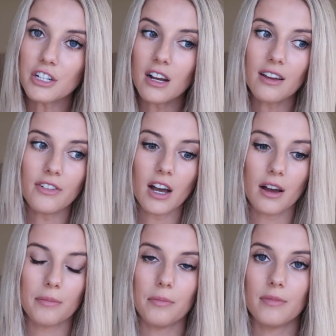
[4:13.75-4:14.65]
drive
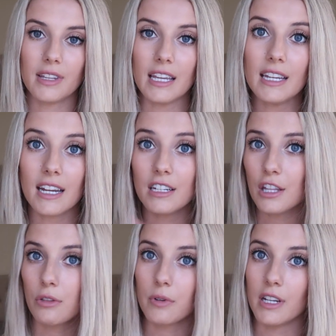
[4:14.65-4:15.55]
a
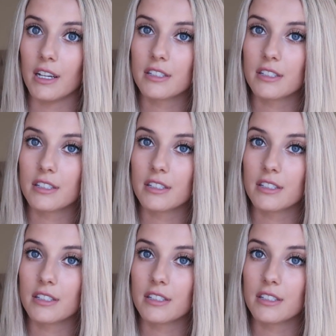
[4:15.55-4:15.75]
E93,